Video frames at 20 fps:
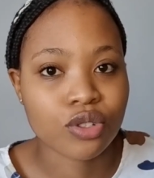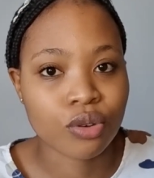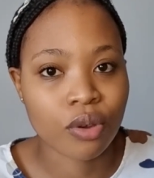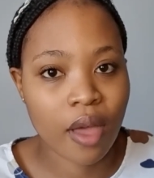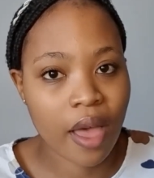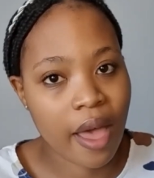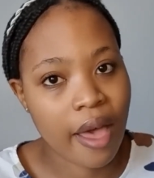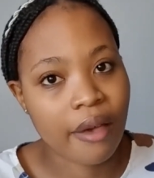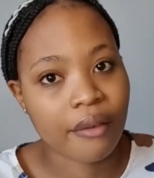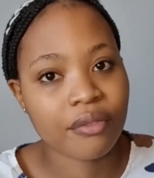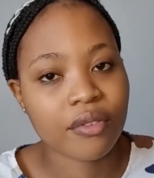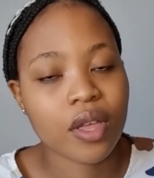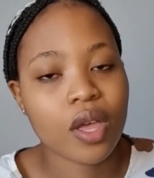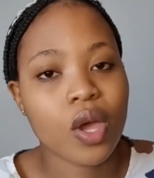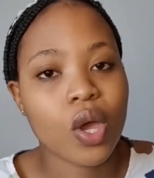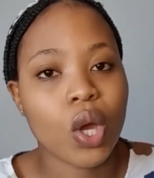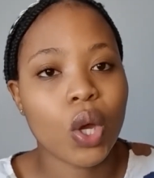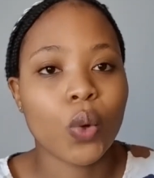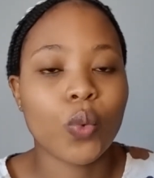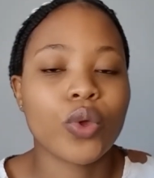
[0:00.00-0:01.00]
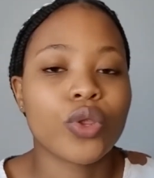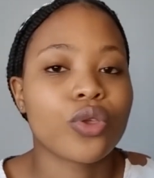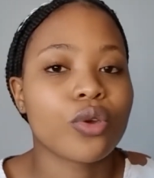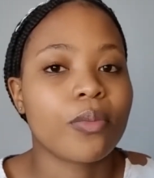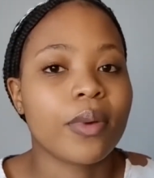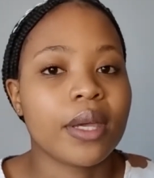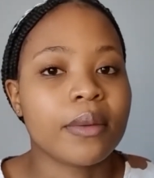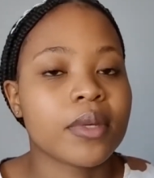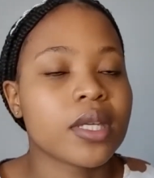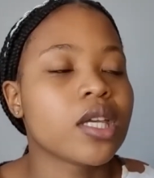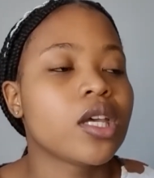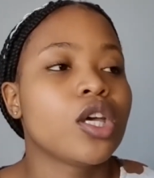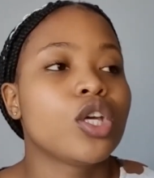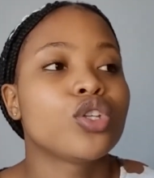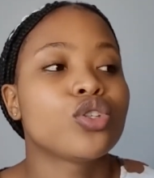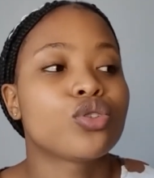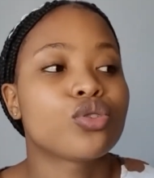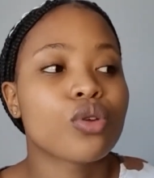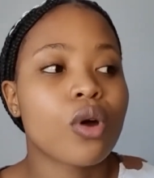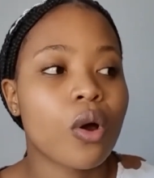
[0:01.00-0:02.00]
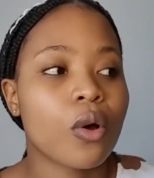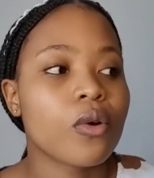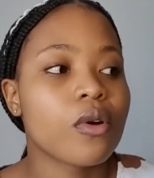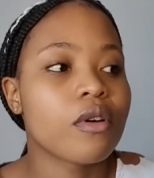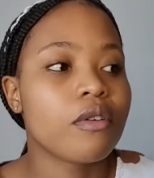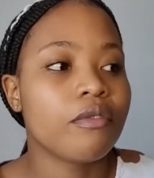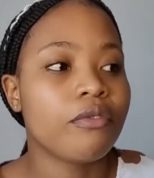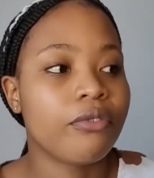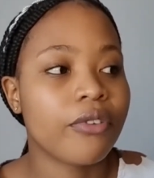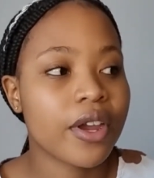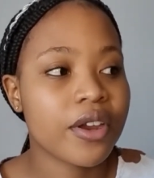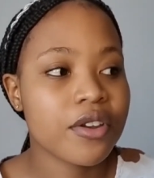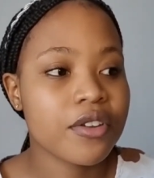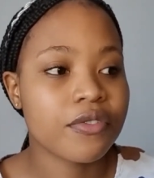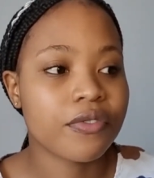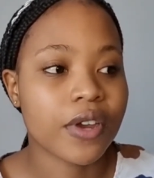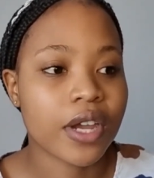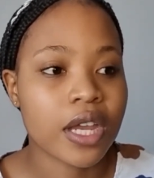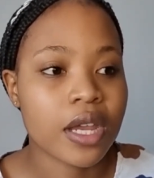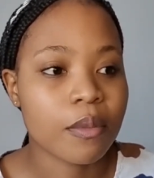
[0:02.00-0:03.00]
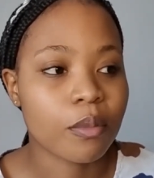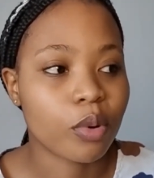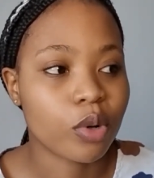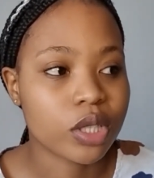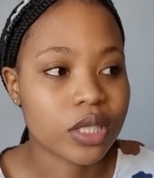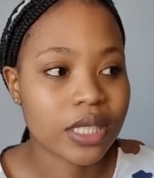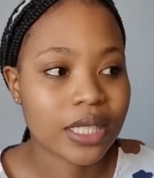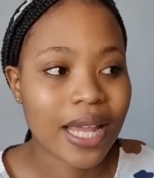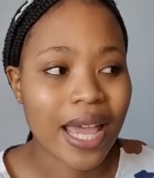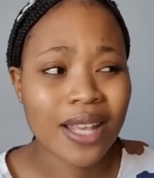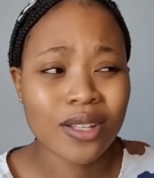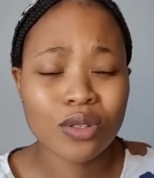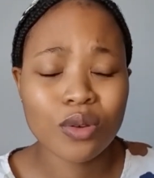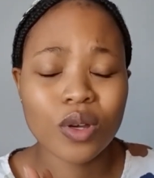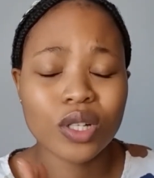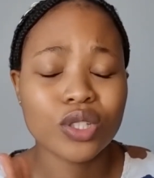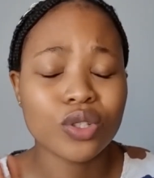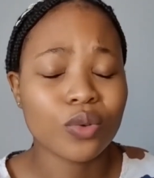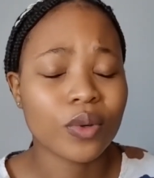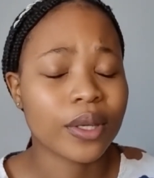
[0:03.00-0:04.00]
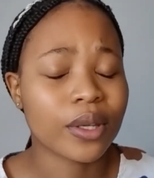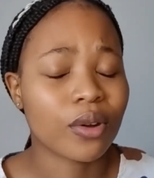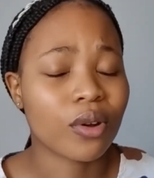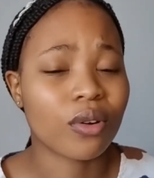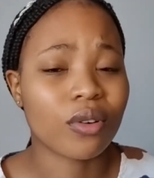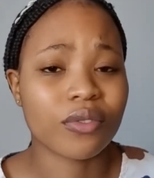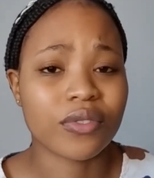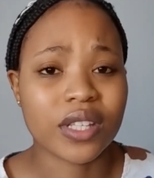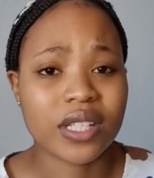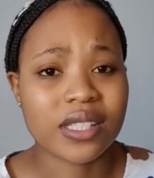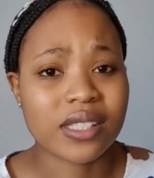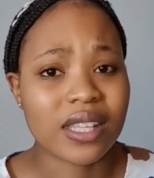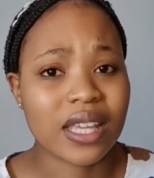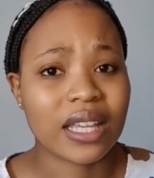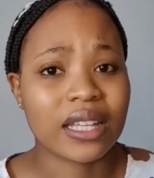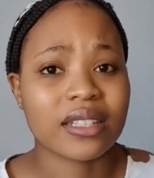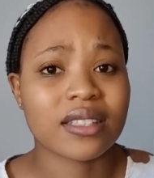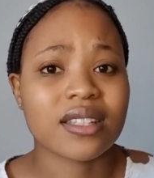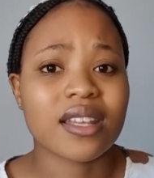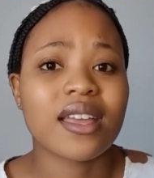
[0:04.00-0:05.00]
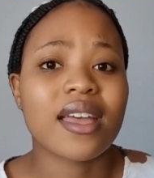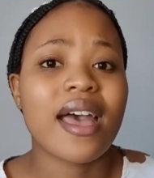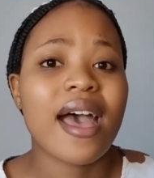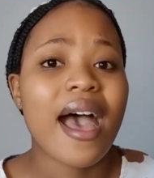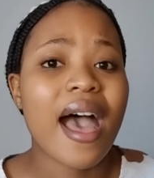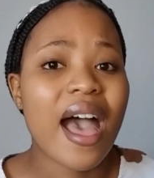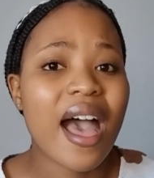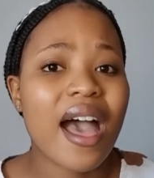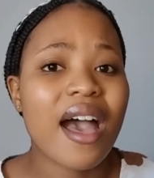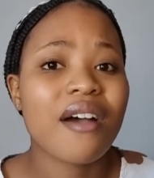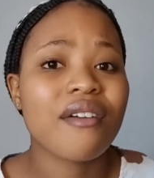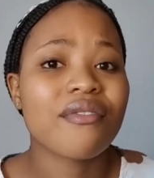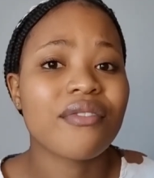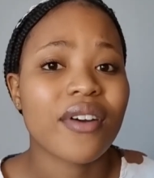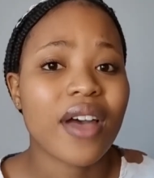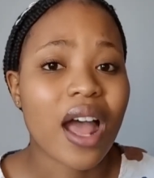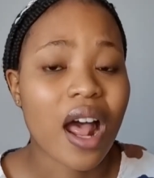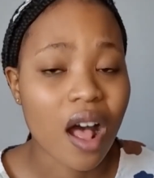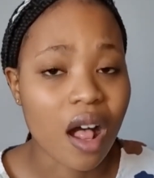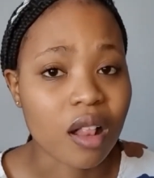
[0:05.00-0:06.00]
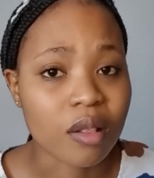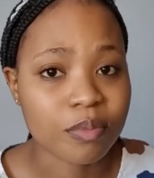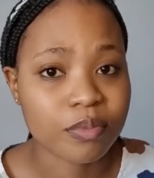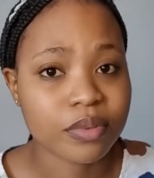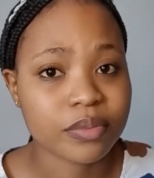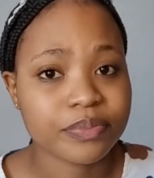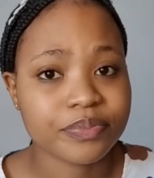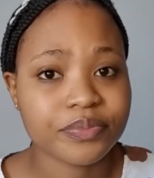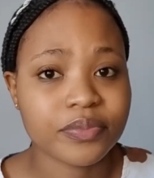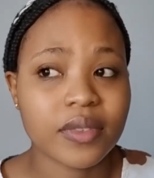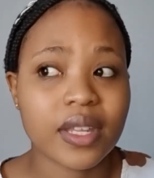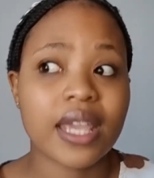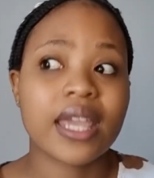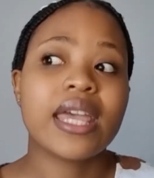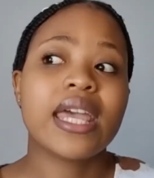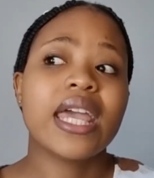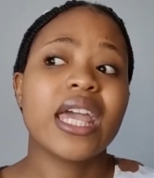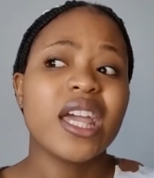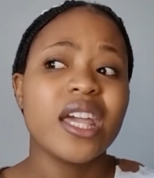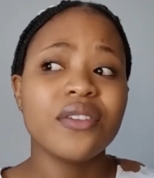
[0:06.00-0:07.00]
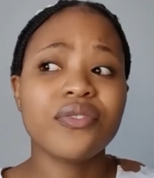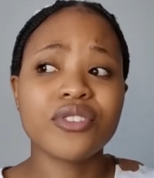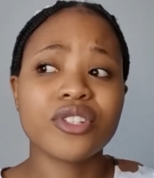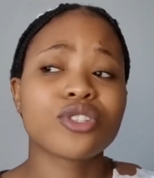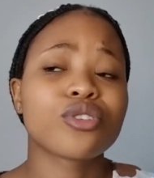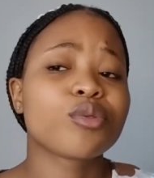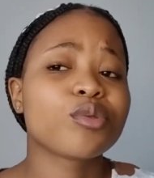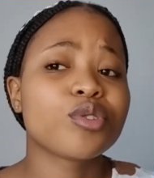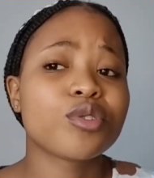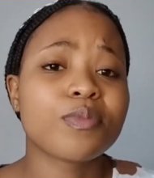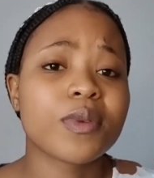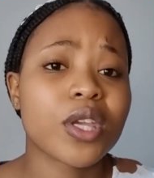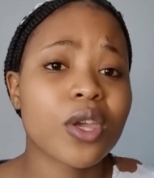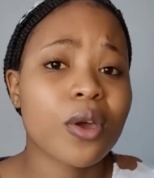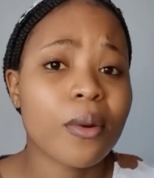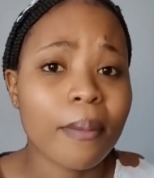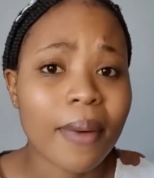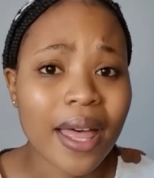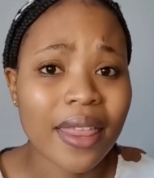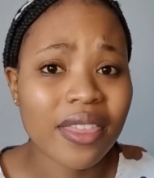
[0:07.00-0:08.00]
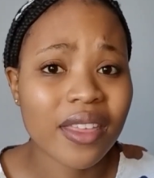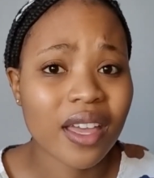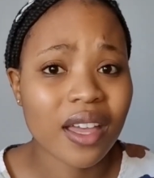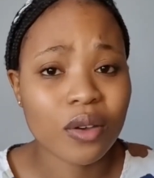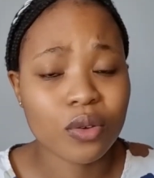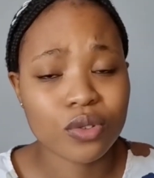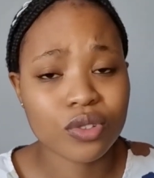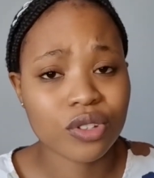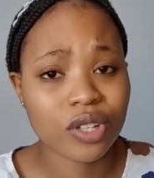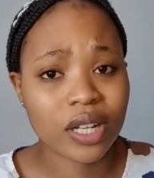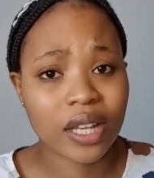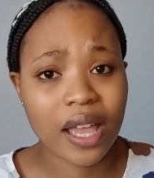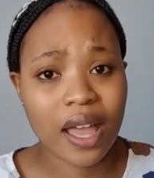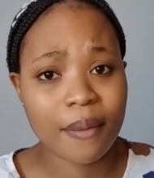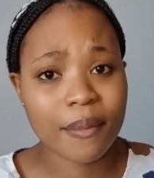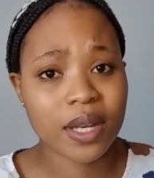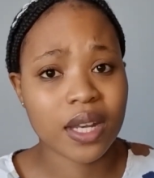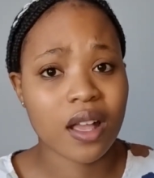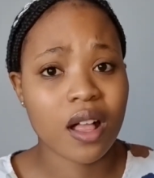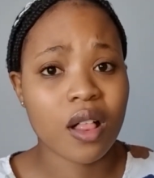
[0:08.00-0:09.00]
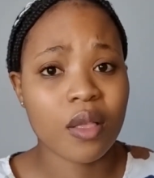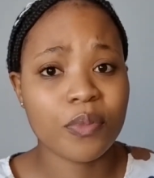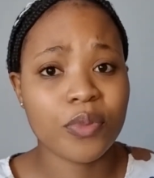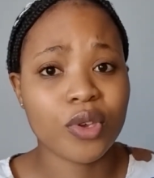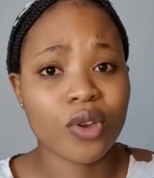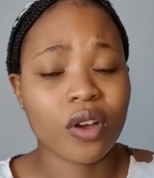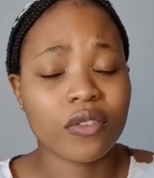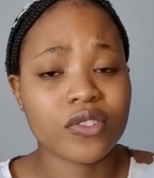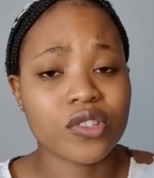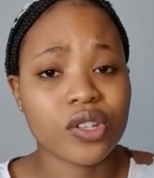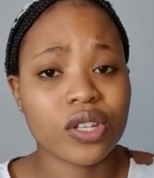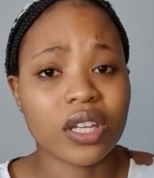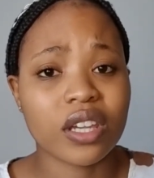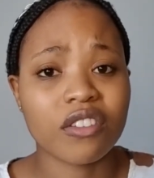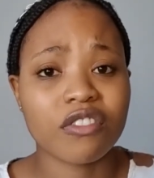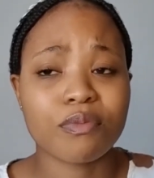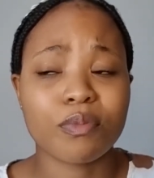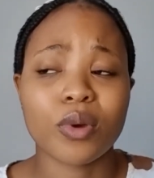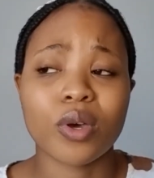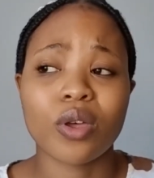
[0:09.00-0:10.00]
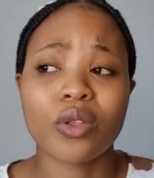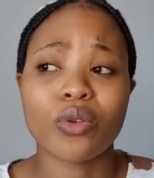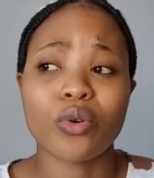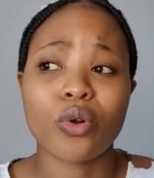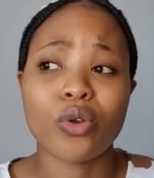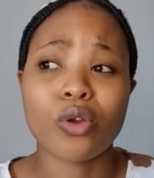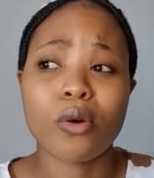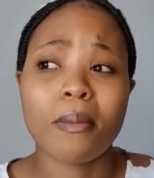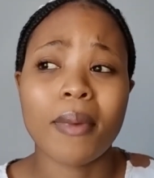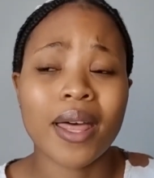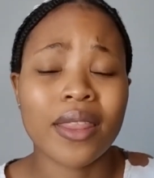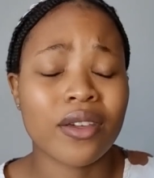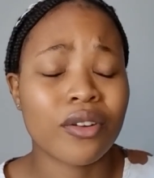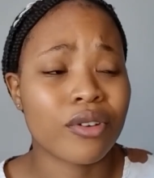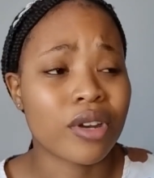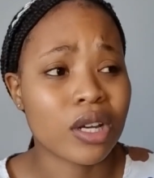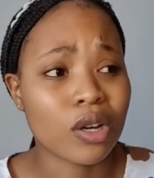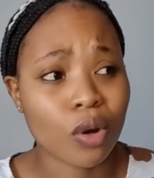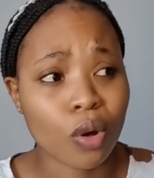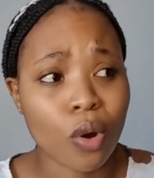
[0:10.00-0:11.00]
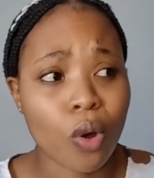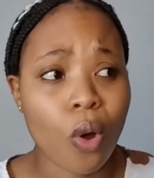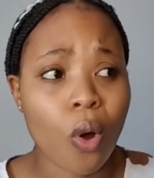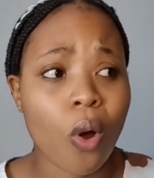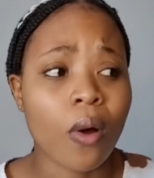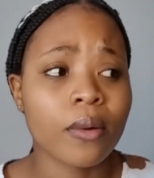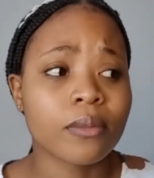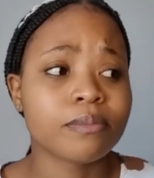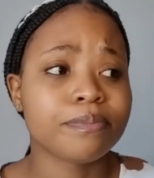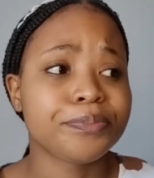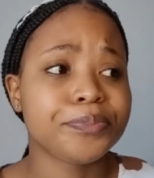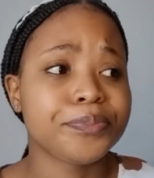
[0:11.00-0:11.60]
you have with your baby. So very, very important, as you are doing all of these things, have help. If it's going to be your mother who's going to come and help you after you give birth, or your mother-in-law,